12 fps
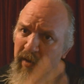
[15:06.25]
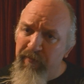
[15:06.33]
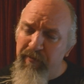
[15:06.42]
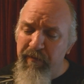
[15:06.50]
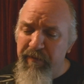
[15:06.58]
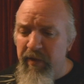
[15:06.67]

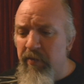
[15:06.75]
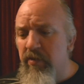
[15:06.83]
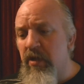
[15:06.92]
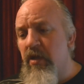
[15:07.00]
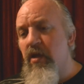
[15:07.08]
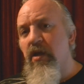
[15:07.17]
I've
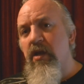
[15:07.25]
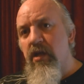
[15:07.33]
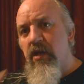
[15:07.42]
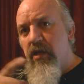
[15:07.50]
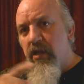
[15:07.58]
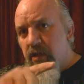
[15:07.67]
reviewed.
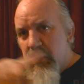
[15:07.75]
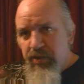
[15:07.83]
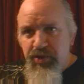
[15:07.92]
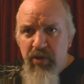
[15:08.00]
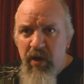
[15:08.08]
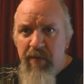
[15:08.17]

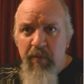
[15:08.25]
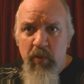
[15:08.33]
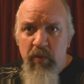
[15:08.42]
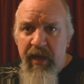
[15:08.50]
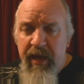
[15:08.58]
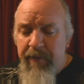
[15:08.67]
Try them
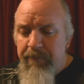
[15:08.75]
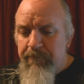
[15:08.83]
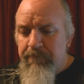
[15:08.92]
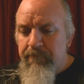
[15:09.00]
all out.